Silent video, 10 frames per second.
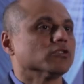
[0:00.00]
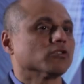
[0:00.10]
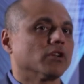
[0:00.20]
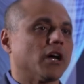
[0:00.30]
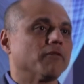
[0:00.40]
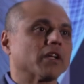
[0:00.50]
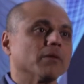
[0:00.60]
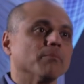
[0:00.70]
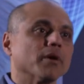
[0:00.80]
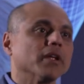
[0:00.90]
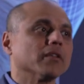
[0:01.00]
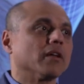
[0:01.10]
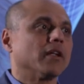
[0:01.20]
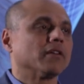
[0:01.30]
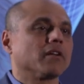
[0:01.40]
So now we can bring
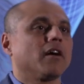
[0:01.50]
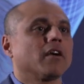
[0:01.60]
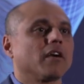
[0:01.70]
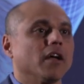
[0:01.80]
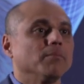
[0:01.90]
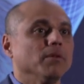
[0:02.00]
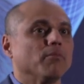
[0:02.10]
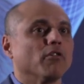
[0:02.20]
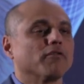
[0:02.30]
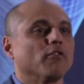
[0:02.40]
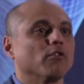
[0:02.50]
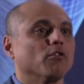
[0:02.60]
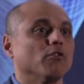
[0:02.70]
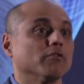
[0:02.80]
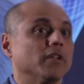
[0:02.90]
the entire IP
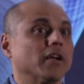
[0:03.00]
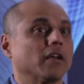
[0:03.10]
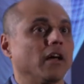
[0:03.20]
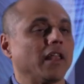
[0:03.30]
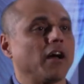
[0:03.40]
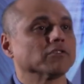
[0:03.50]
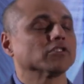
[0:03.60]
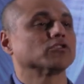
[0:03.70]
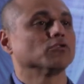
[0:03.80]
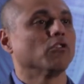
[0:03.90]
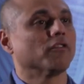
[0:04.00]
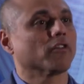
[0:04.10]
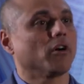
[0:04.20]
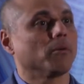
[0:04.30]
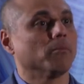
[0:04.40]
portfolio that allows us to go
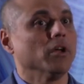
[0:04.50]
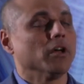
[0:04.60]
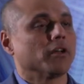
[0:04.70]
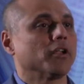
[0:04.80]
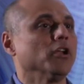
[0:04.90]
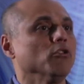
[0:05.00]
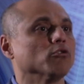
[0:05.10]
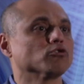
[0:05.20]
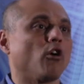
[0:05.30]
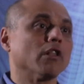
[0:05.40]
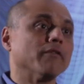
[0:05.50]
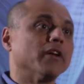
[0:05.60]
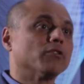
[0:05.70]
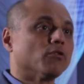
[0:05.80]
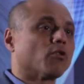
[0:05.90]
from radios all the
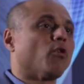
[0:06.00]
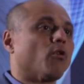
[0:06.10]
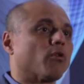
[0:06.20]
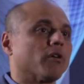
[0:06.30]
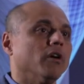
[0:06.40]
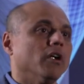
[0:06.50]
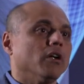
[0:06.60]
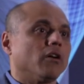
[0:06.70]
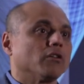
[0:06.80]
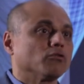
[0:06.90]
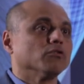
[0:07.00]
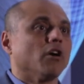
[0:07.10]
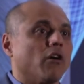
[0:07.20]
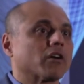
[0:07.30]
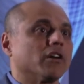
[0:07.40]
way to core to the,
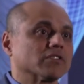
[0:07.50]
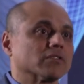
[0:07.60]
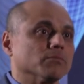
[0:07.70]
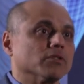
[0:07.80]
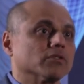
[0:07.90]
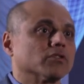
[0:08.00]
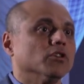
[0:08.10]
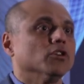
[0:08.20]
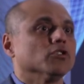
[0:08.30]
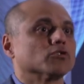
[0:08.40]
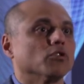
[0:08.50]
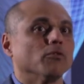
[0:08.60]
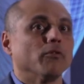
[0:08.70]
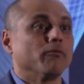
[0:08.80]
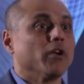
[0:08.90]
our customers. So
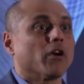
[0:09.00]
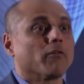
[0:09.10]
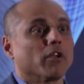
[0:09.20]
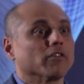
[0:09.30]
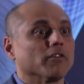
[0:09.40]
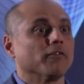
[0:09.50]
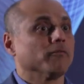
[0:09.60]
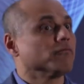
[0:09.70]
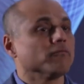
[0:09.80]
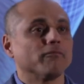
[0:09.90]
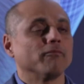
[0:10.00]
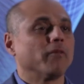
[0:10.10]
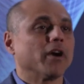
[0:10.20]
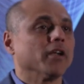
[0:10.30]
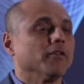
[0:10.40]
we are one of the
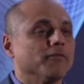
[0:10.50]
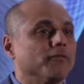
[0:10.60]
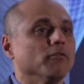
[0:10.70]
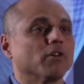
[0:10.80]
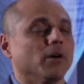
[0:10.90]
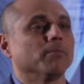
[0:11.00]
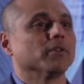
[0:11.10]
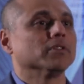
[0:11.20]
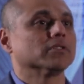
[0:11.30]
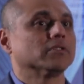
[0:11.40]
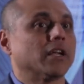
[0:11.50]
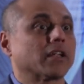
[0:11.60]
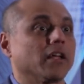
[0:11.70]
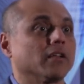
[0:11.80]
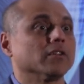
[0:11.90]
very few companies that
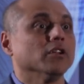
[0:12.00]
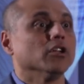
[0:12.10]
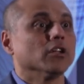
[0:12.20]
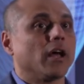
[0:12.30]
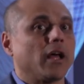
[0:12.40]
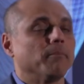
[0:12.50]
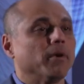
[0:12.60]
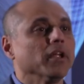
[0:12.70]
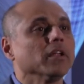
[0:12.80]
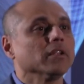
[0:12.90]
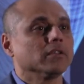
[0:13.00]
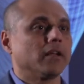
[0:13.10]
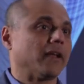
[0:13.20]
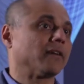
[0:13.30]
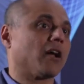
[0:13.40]
can bring
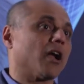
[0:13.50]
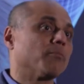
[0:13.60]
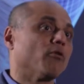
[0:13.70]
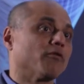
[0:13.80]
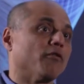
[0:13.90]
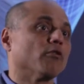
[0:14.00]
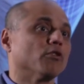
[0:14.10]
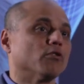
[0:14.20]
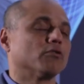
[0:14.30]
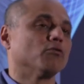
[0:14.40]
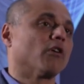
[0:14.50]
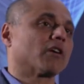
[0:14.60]
that entire portfolio to our